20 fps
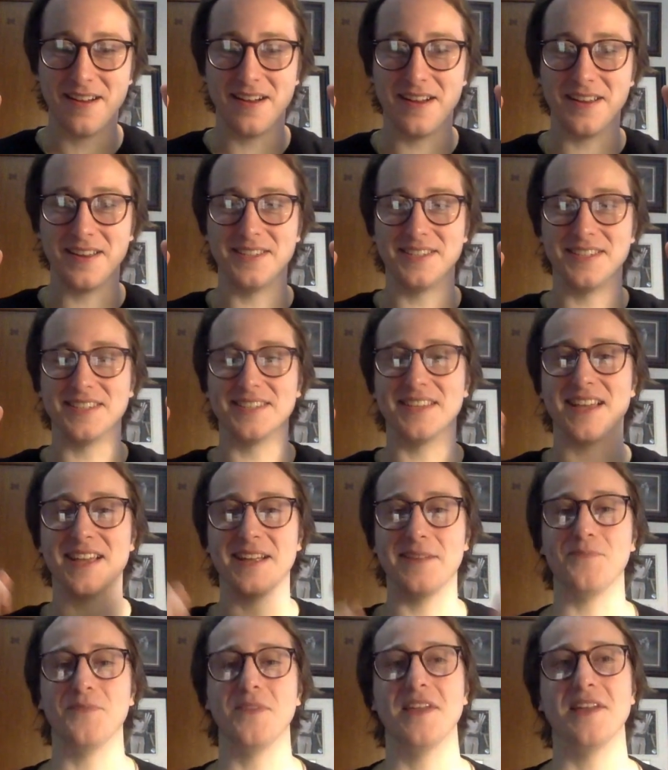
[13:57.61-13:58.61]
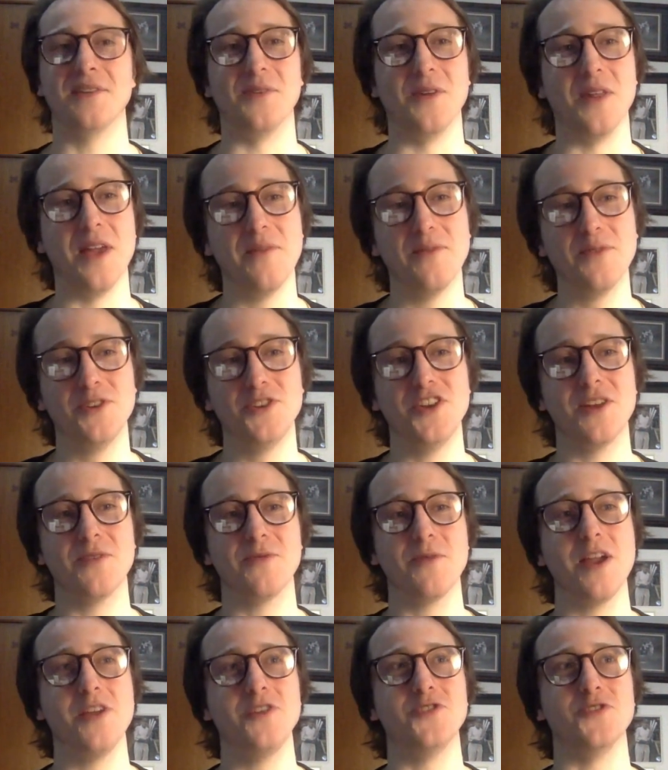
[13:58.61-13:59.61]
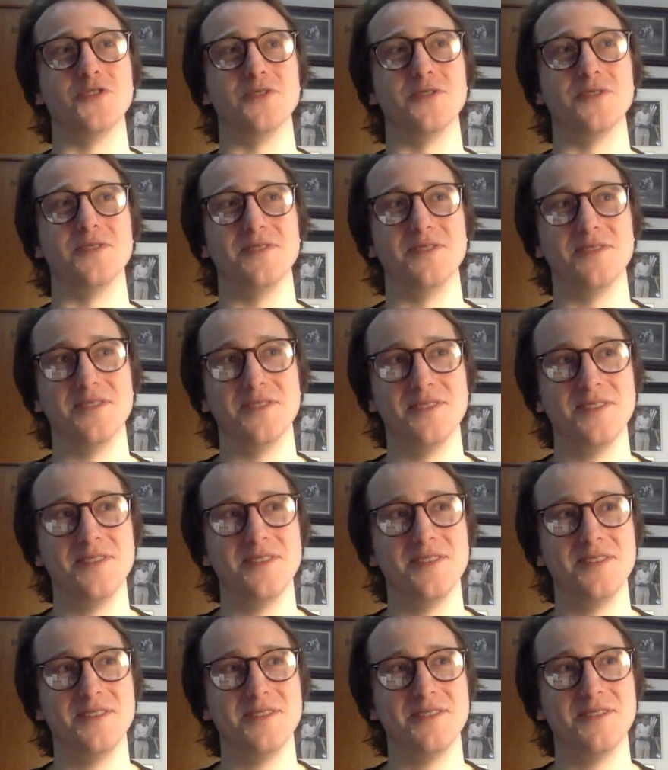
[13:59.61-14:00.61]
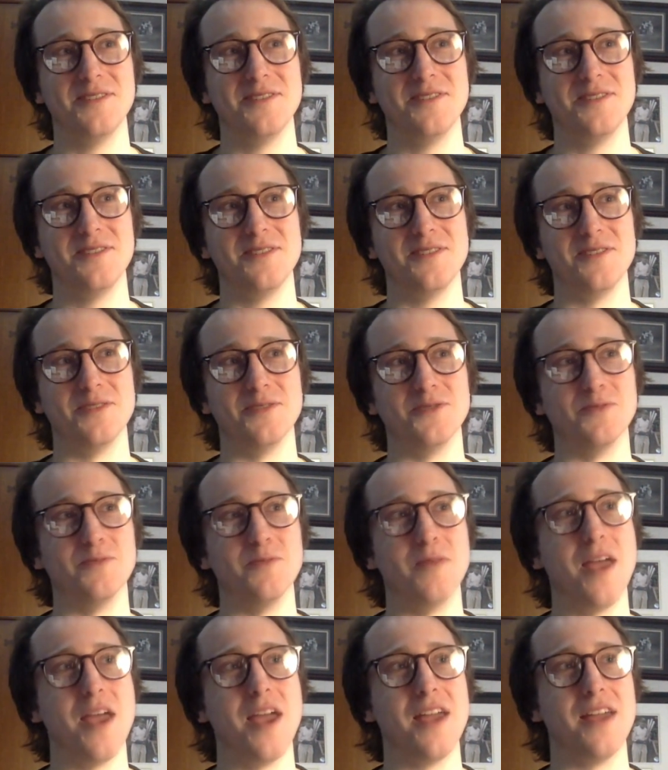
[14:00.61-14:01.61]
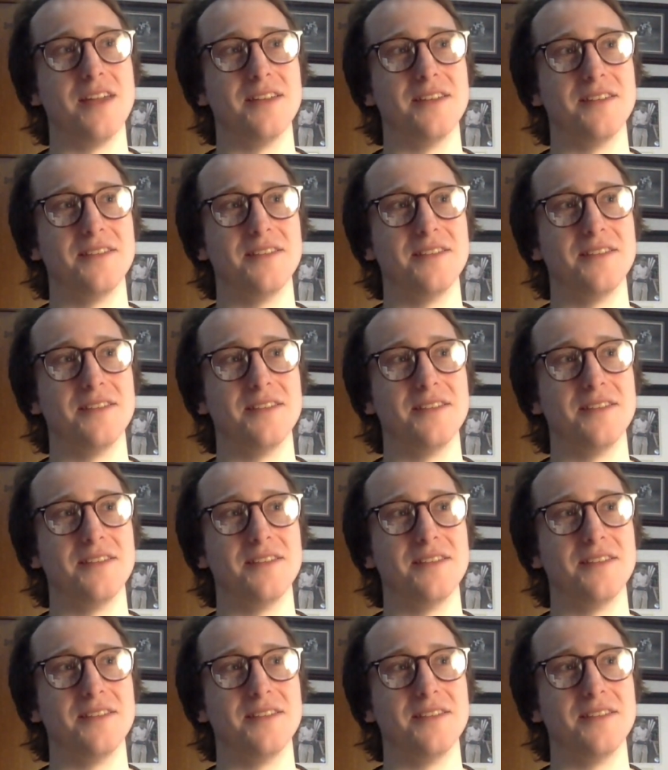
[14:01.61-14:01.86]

He's just like, on every generation, there's a man.